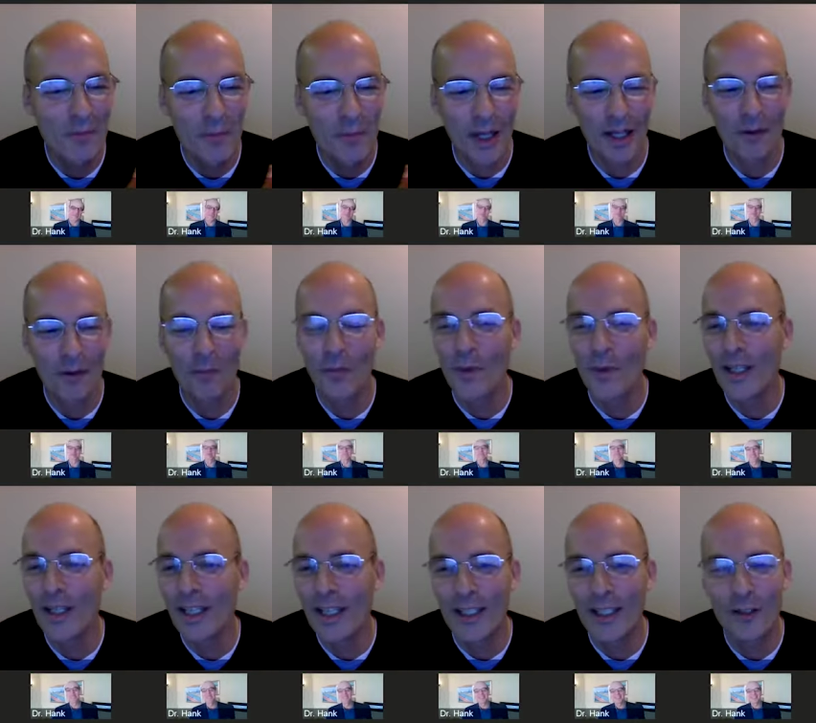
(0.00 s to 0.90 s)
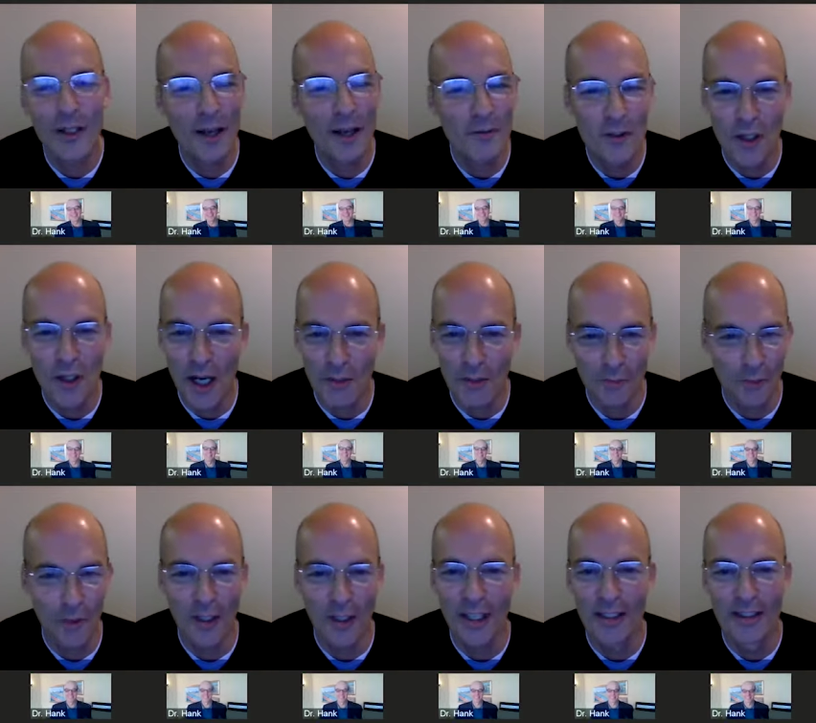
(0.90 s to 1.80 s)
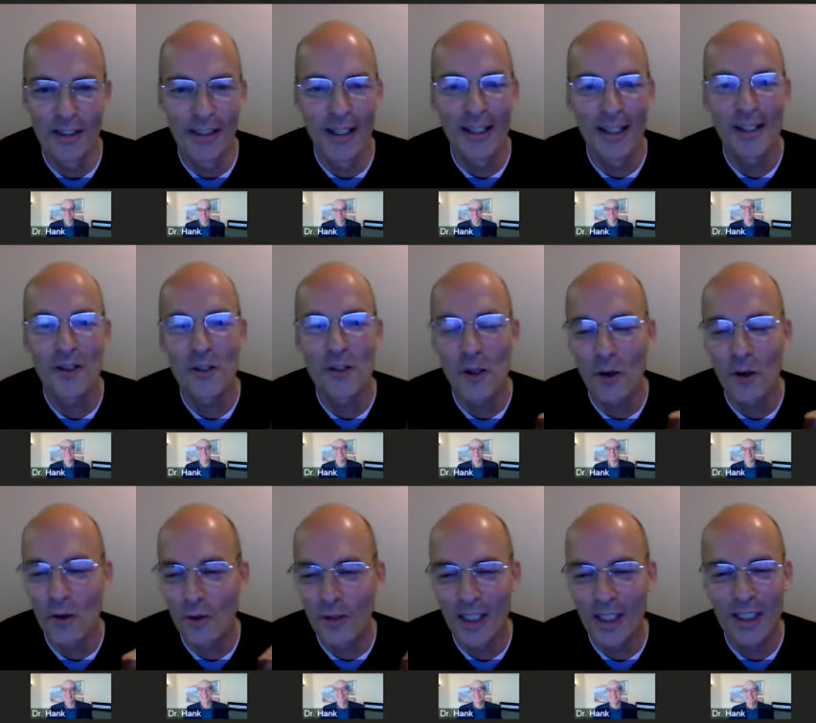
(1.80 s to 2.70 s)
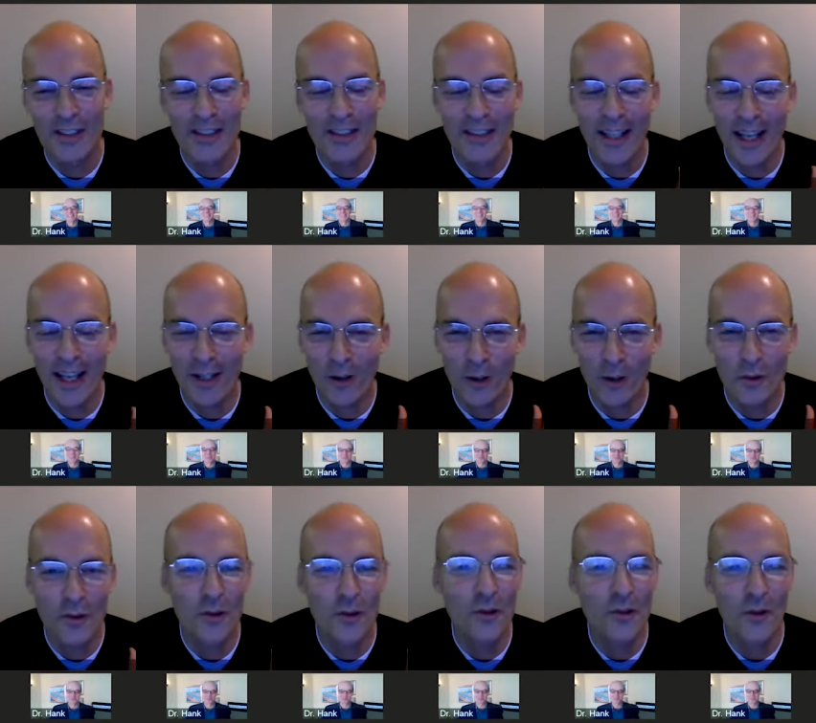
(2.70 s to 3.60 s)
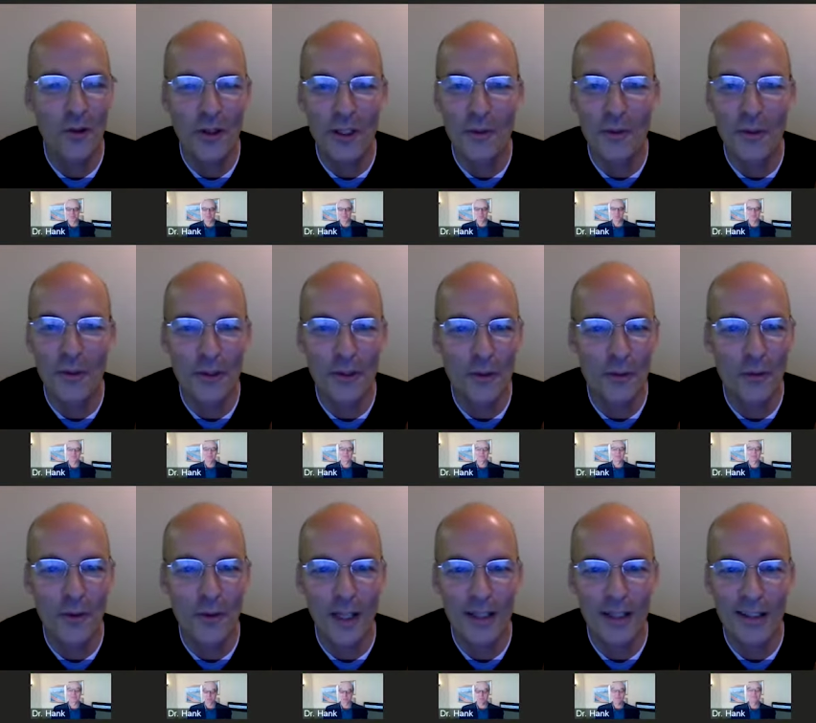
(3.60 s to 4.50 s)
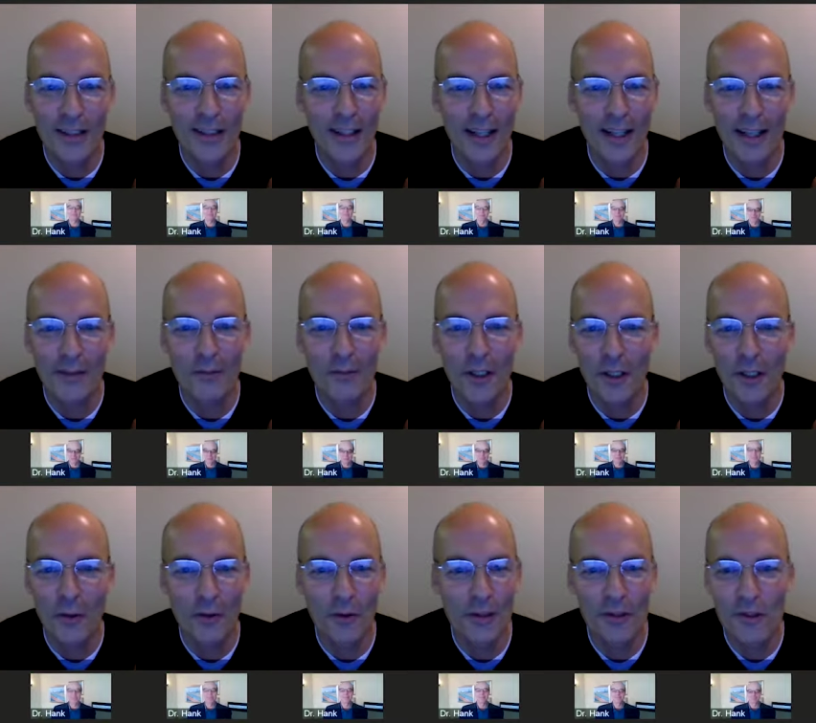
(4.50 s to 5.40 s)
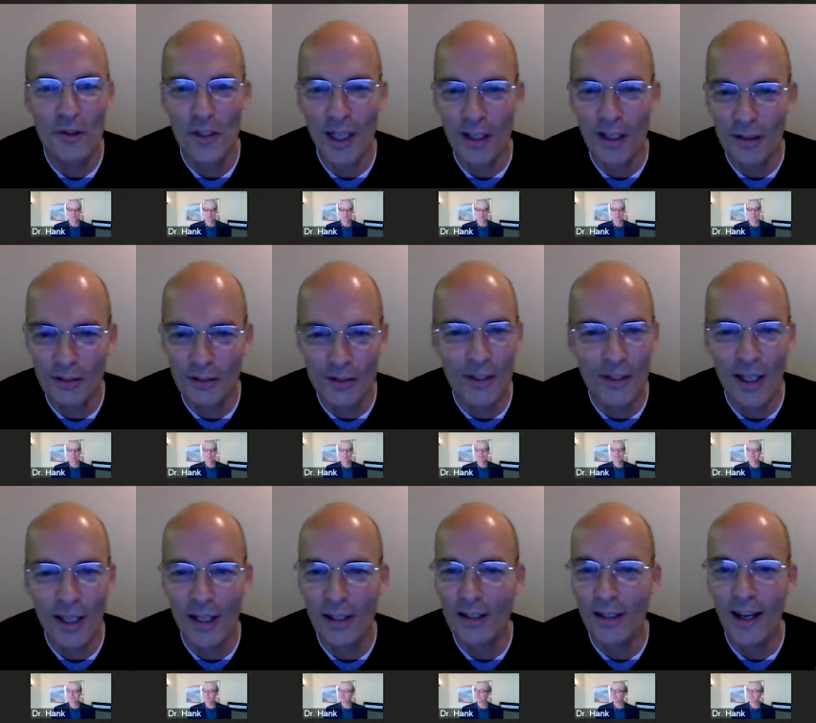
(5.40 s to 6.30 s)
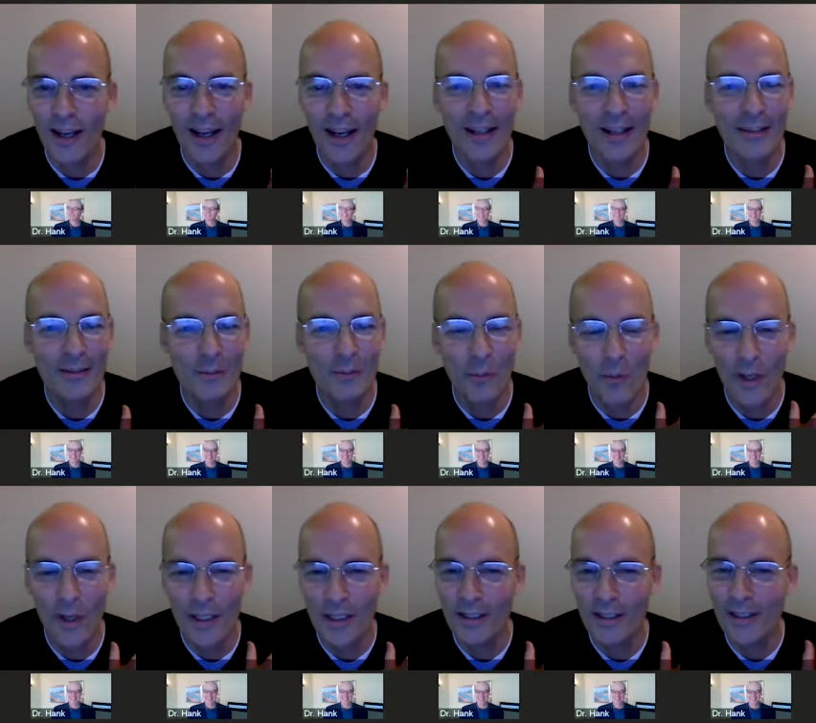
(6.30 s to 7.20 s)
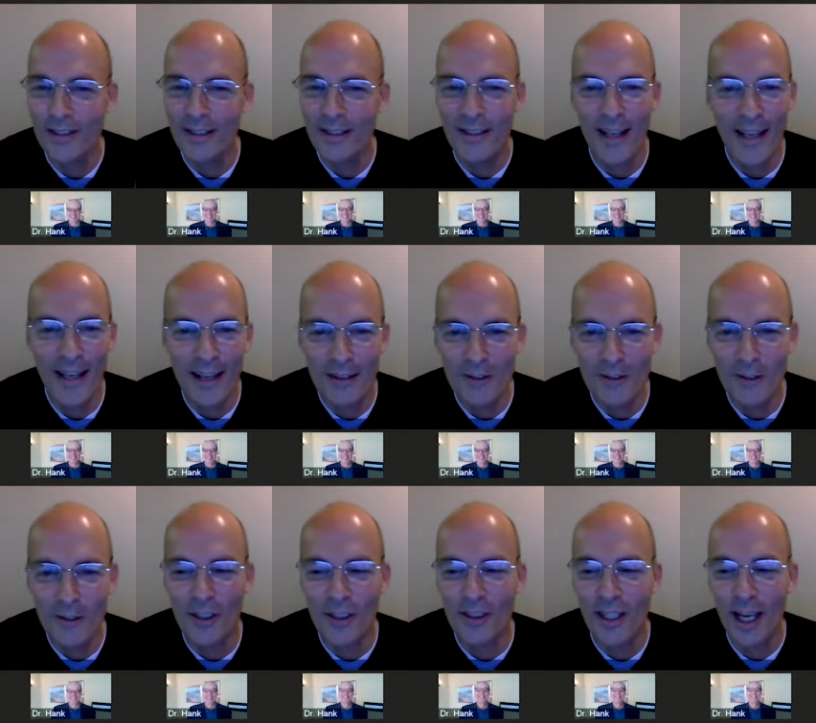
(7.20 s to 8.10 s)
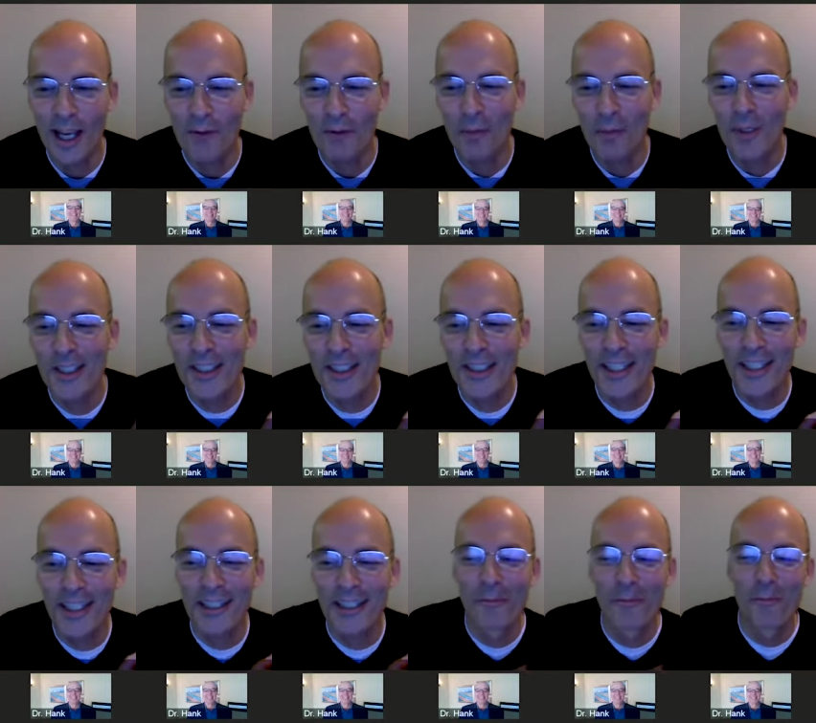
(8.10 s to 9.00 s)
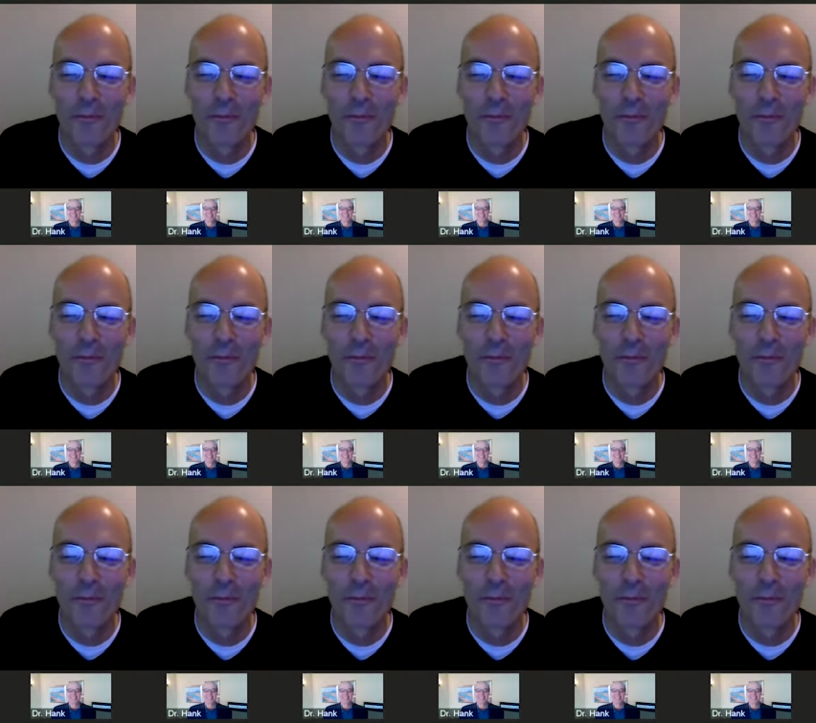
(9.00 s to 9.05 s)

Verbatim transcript: but we don't have a job for you. Yeah. So it's that old story. When you fail in life, you go into sales. And I went into sales, and everybody said,